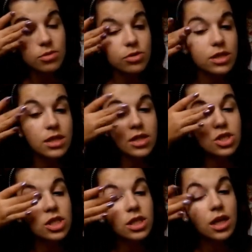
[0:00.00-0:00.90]
to
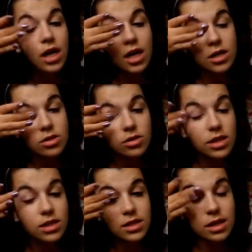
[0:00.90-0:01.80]
retouch it
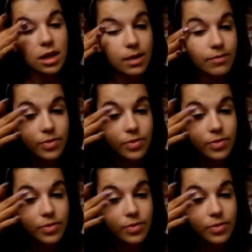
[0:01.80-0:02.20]
during the day.